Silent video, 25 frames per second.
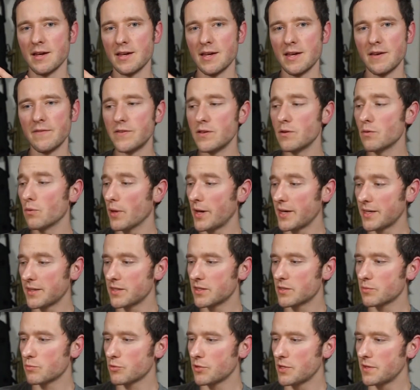If you like
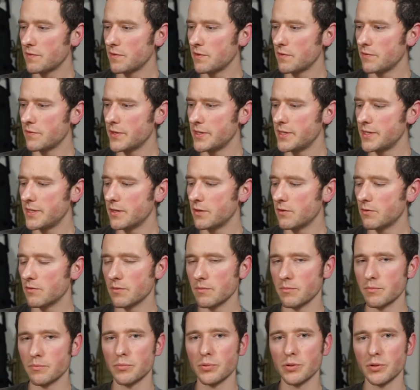this preview
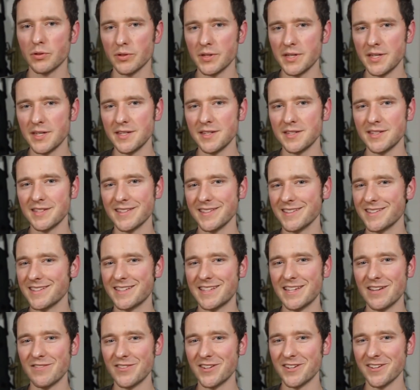video, please
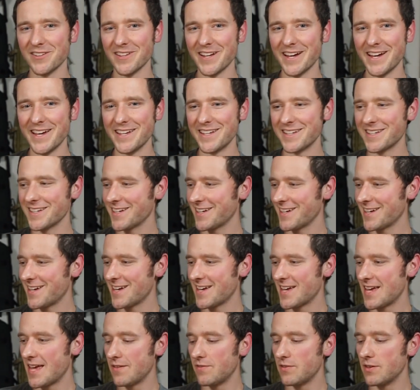give it a like.
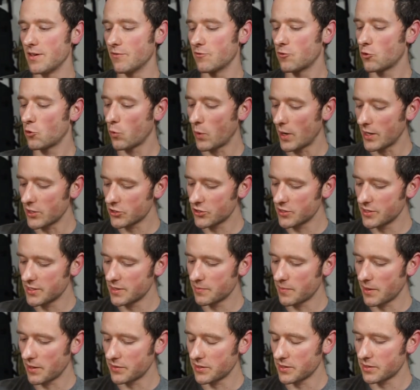If you have questions
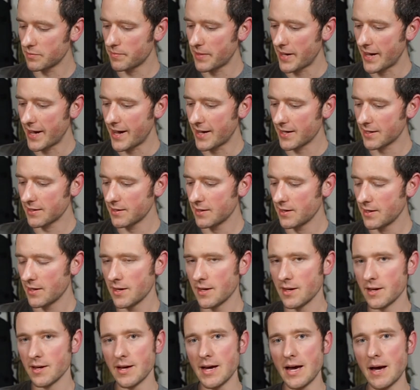about this pack,
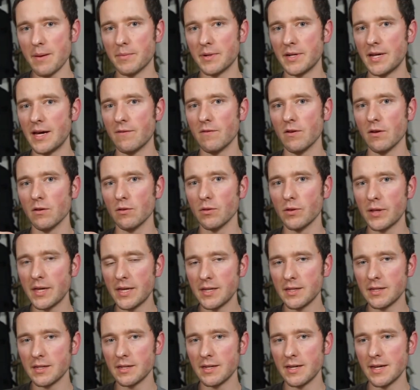I'm going to have a
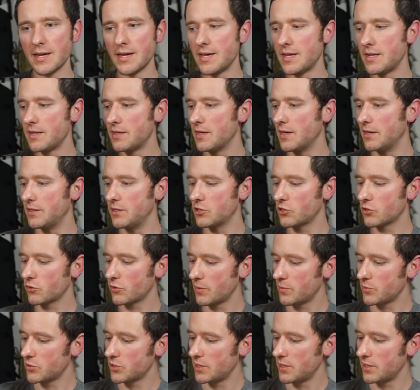link in the
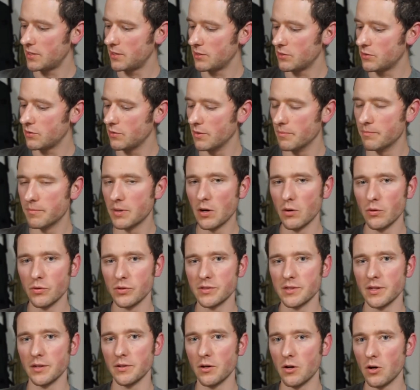description to the
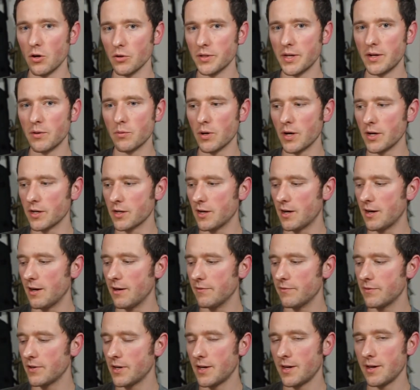post on All Day Ruck
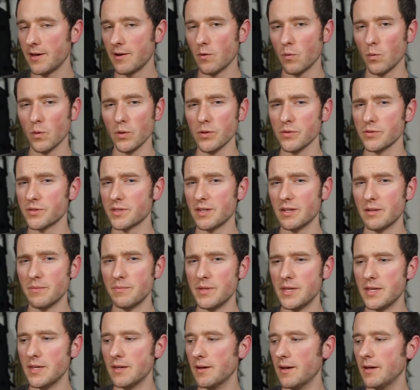Off, where there's going to
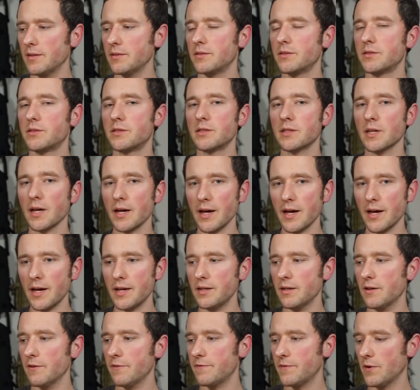be a
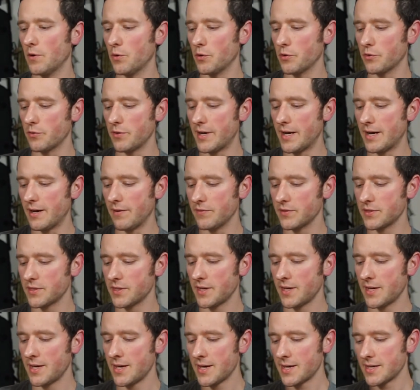ton of photographs
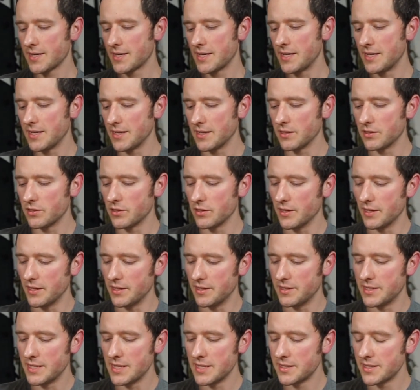getting into
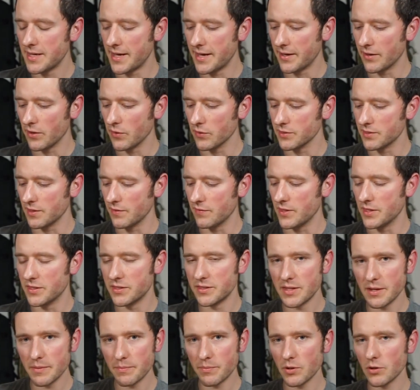the details of the
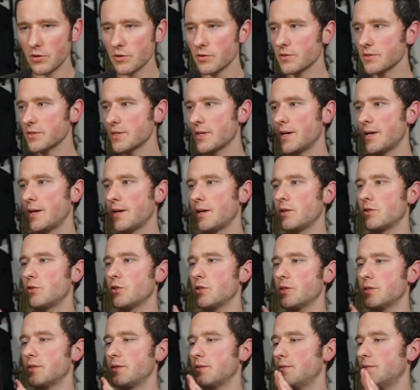zippers,
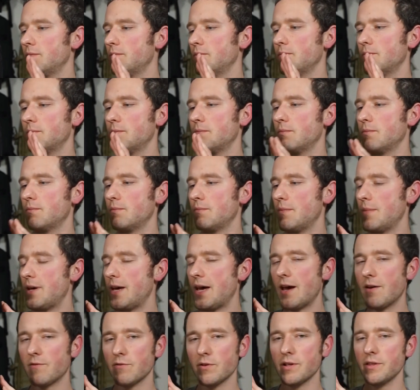just
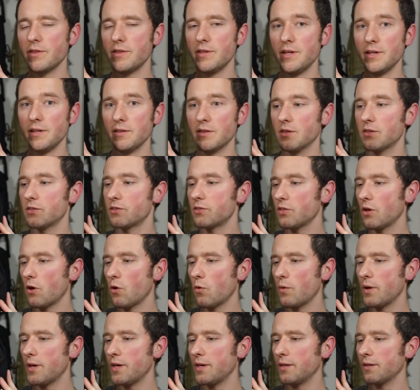everything, the
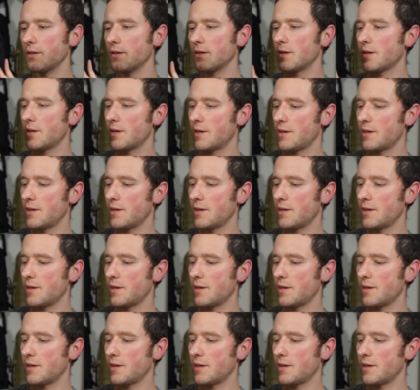sewing.